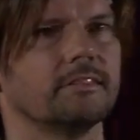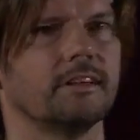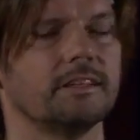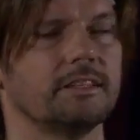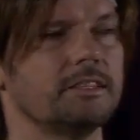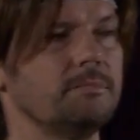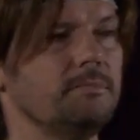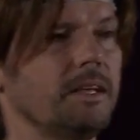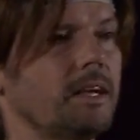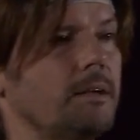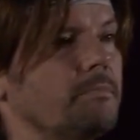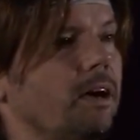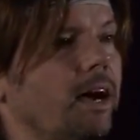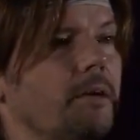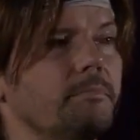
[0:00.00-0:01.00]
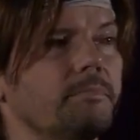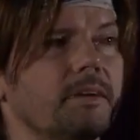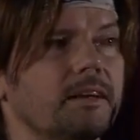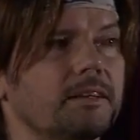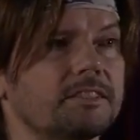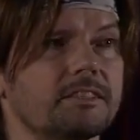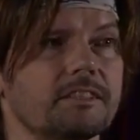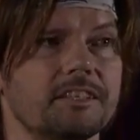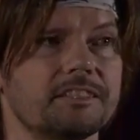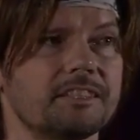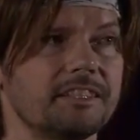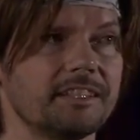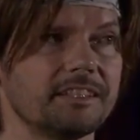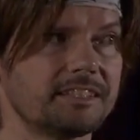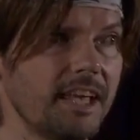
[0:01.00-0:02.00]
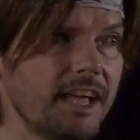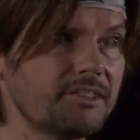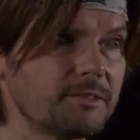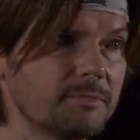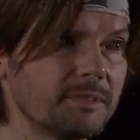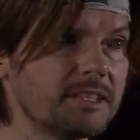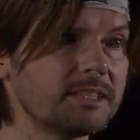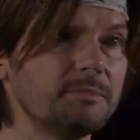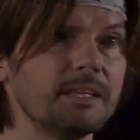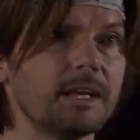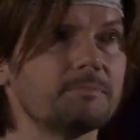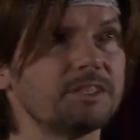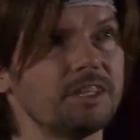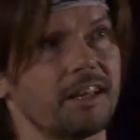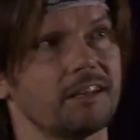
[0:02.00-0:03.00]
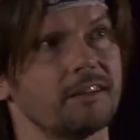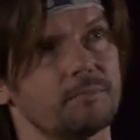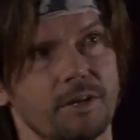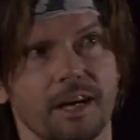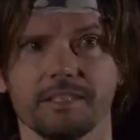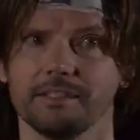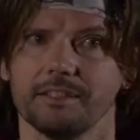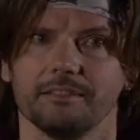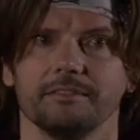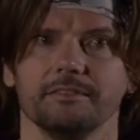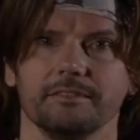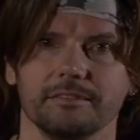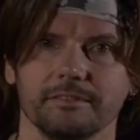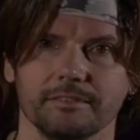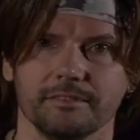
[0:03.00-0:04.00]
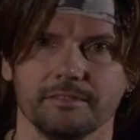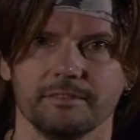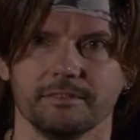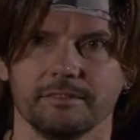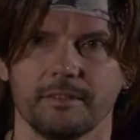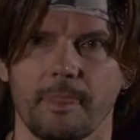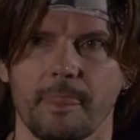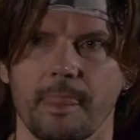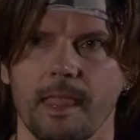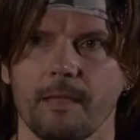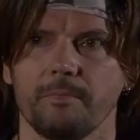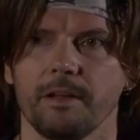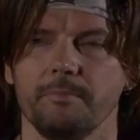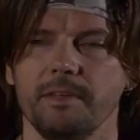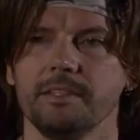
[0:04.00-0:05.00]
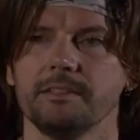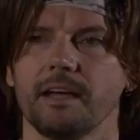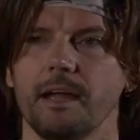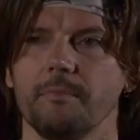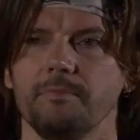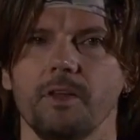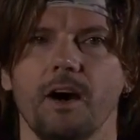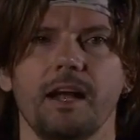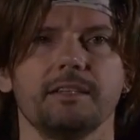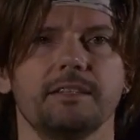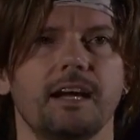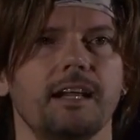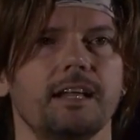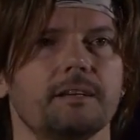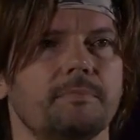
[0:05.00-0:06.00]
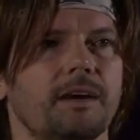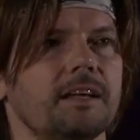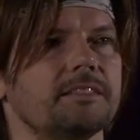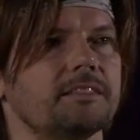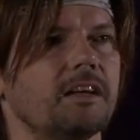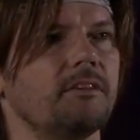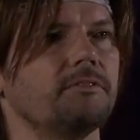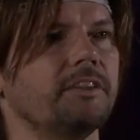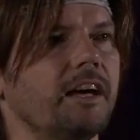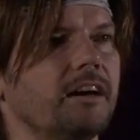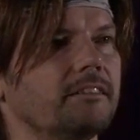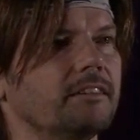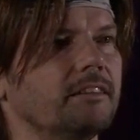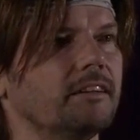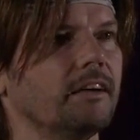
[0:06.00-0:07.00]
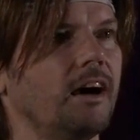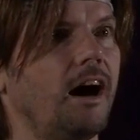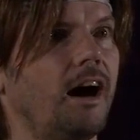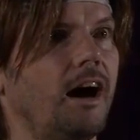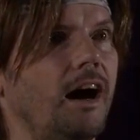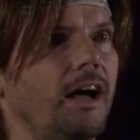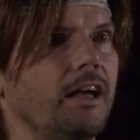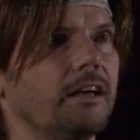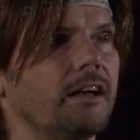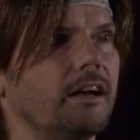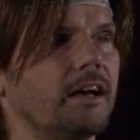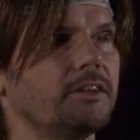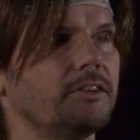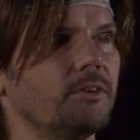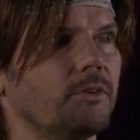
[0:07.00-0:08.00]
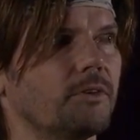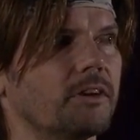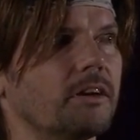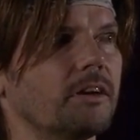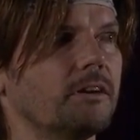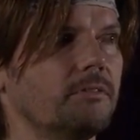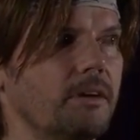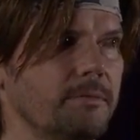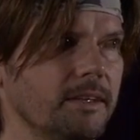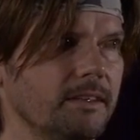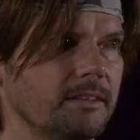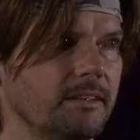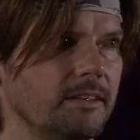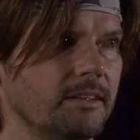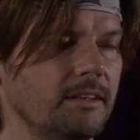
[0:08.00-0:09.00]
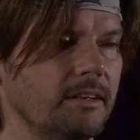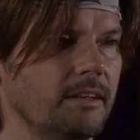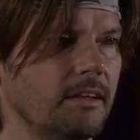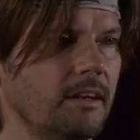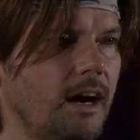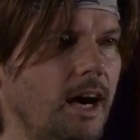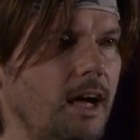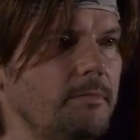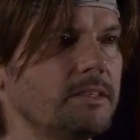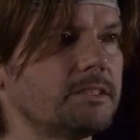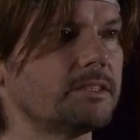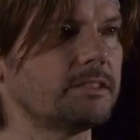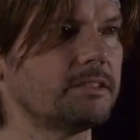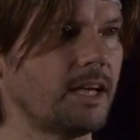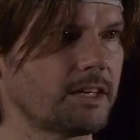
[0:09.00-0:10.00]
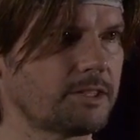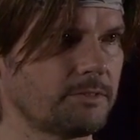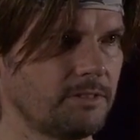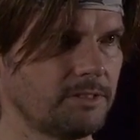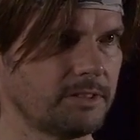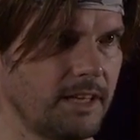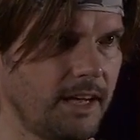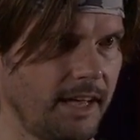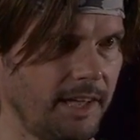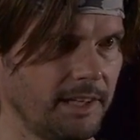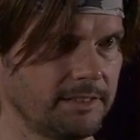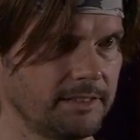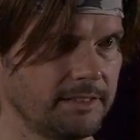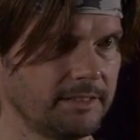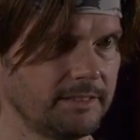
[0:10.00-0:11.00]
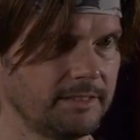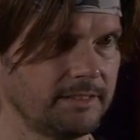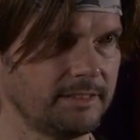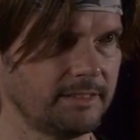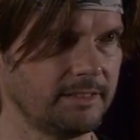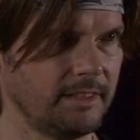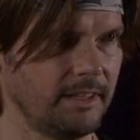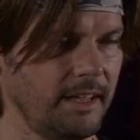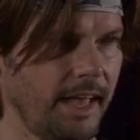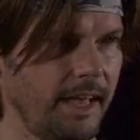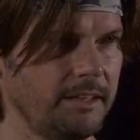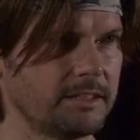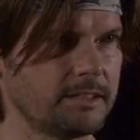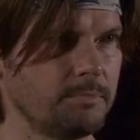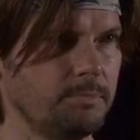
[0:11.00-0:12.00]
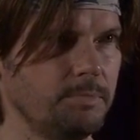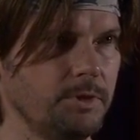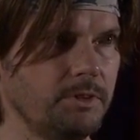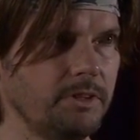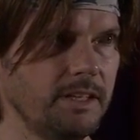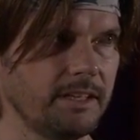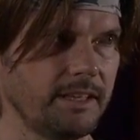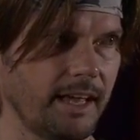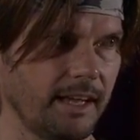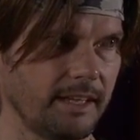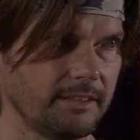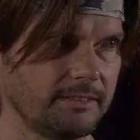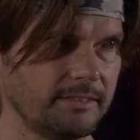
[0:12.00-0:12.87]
Doesn't mean I'm soliciting sexually. It doesn't mean I'm checking her breasts out. But it means I'm not dialing myself down. I adore women. I'm a sexual guy. And there's a beauty in that.